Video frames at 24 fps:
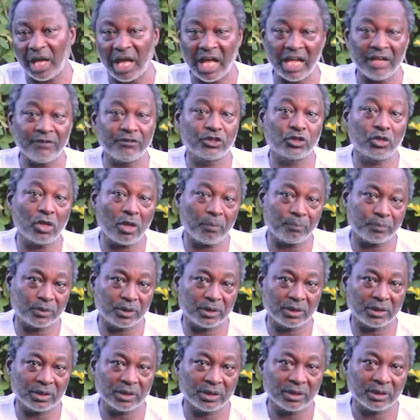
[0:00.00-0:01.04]
I have stopped
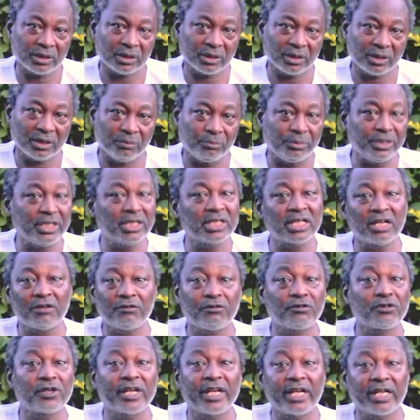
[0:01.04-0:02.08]
being
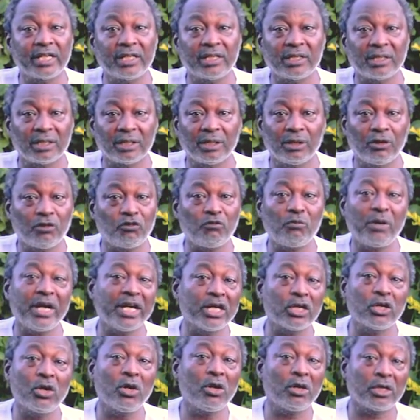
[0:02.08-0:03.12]
afraid of
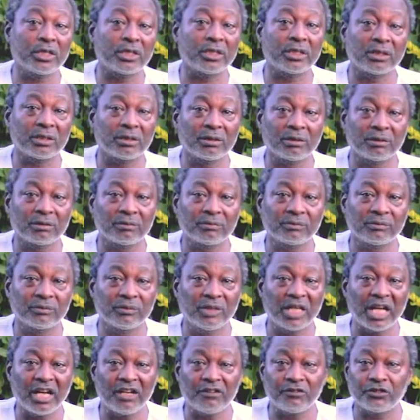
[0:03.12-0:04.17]
my God
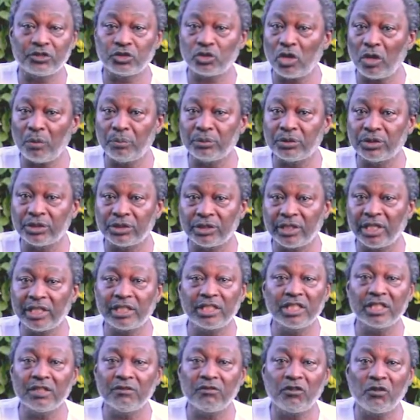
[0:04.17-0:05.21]
I have stopped
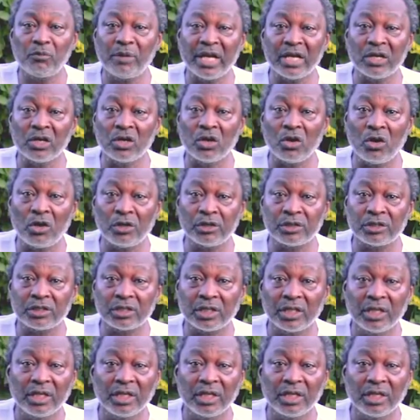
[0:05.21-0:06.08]
searching for my God